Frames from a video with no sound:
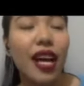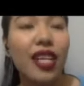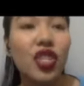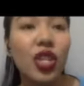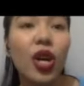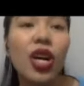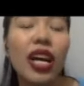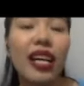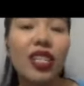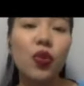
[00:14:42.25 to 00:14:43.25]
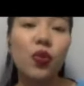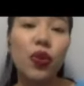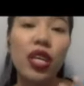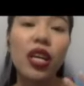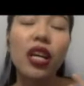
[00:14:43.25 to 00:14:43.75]
as long as
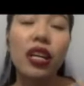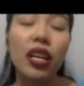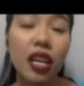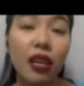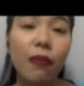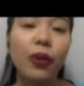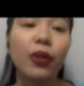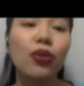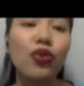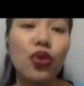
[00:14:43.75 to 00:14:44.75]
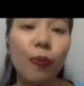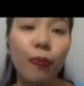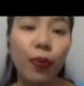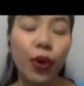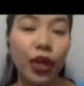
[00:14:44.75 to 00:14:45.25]
we are able to
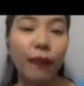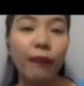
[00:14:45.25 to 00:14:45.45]
support